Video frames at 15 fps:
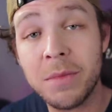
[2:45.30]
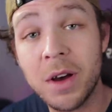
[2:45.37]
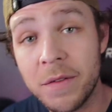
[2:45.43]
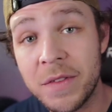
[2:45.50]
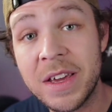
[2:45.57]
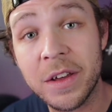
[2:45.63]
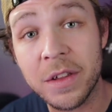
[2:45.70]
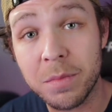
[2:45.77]
of
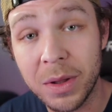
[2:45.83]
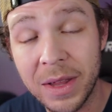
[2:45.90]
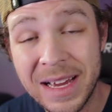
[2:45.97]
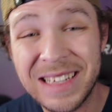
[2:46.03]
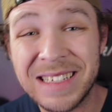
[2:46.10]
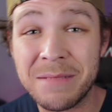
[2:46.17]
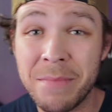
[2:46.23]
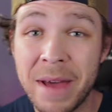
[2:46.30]
the other
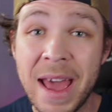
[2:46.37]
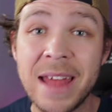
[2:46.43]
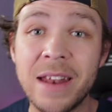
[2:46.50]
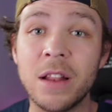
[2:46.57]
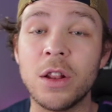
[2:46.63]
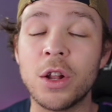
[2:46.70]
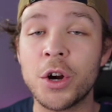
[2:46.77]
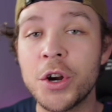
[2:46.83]
plays in
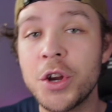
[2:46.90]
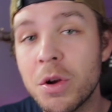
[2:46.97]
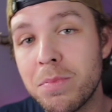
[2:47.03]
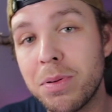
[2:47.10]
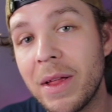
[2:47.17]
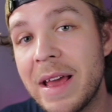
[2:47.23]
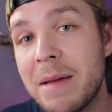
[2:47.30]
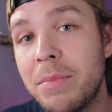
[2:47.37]
Madden. Learn your
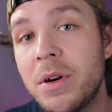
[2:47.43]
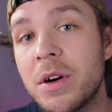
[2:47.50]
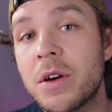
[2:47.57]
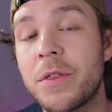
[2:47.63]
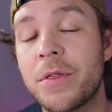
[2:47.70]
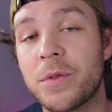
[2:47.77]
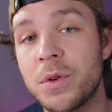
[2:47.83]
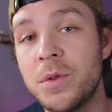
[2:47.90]
playbook
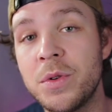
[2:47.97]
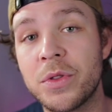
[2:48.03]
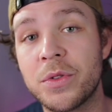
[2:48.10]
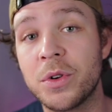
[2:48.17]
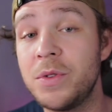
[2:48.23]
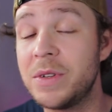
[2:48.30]
through and through.